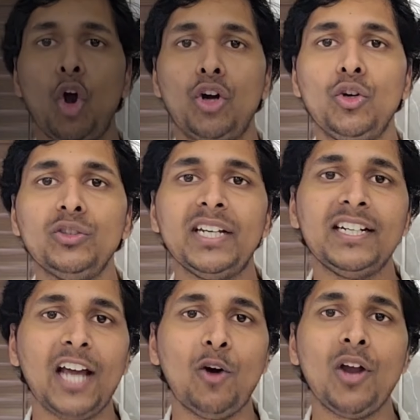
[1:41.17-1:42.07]
Condos
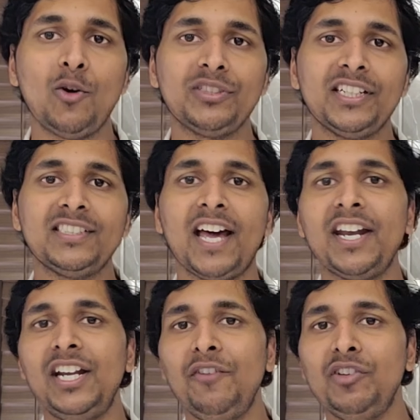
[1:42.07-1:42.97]
and townhouses are
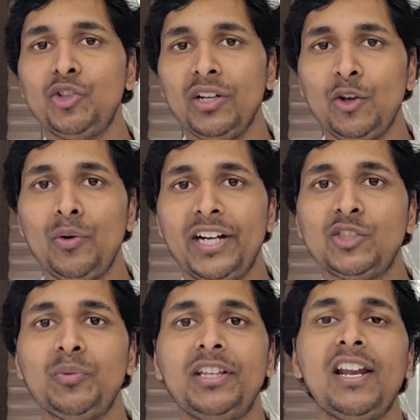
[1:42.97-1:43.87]
individual
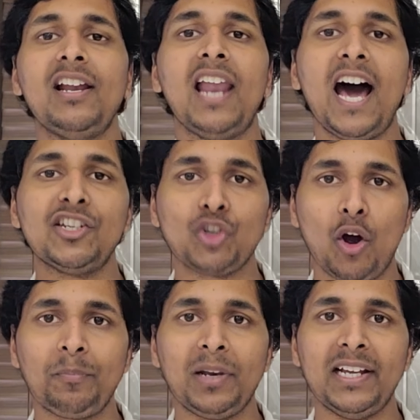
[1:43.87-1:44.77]
units within a large
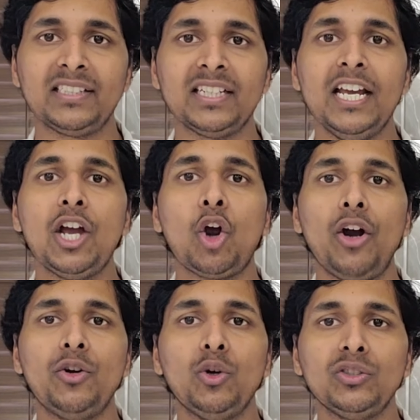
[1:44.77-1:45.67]
complex.
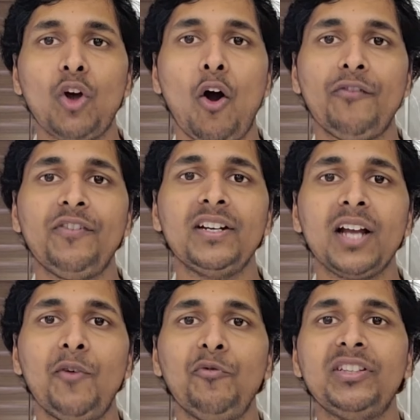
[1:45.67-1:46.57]
Condos often
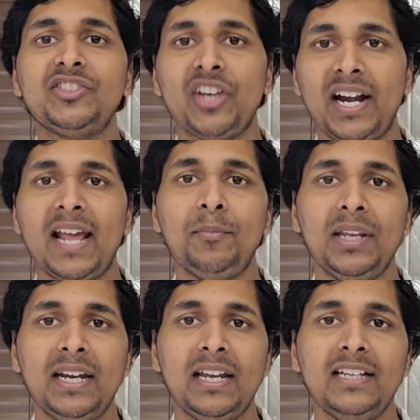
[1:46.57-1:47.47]
come with shared
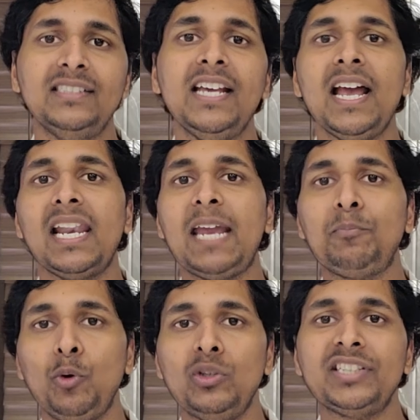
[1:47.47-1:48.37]
amenities
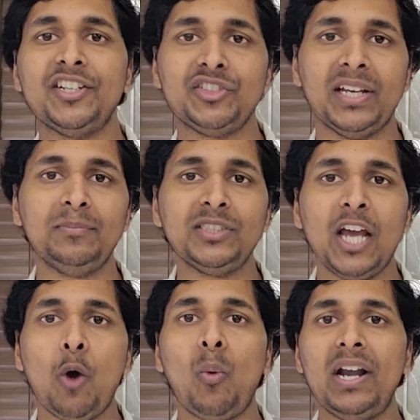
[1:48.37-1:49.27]
like pools and
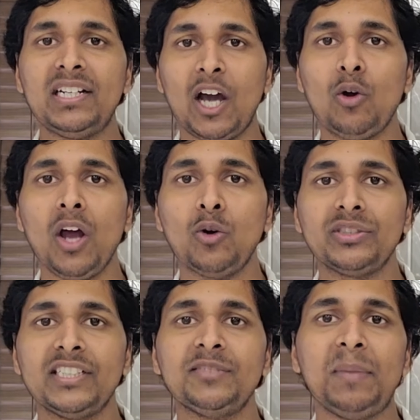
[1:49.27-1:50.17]
gyms, while
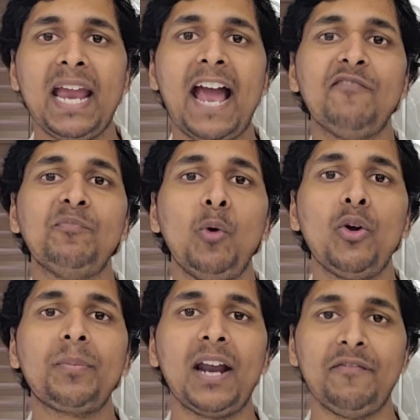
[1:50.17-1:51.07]
townhouses may have
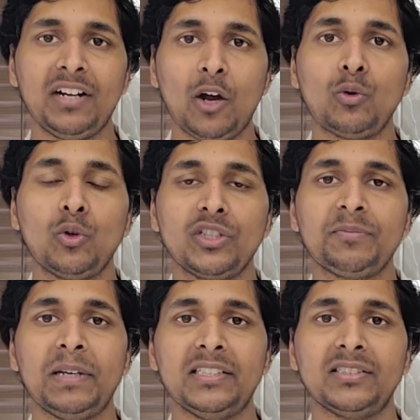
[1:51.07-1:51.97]
more private outdoor
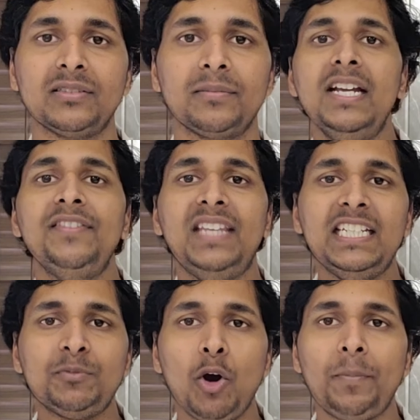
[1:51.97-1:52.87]
space.
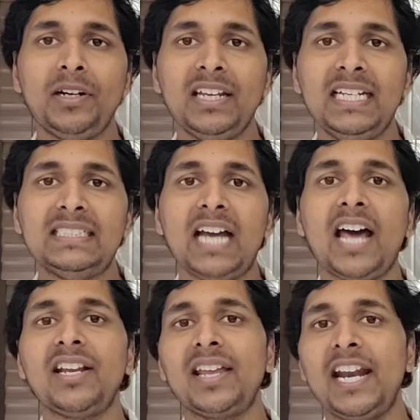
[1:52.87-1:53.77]
These properties
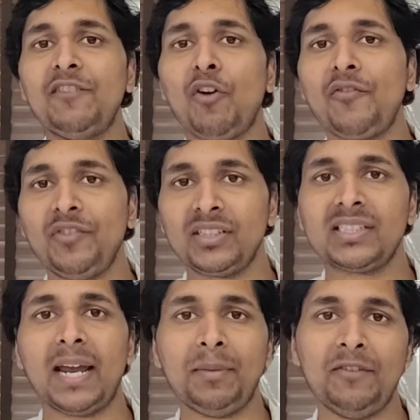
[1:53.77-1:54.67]
are great for
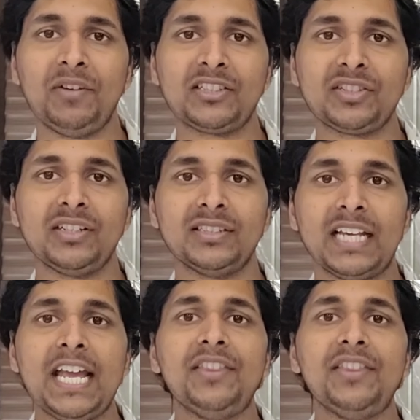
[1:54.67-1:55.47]
first time investors.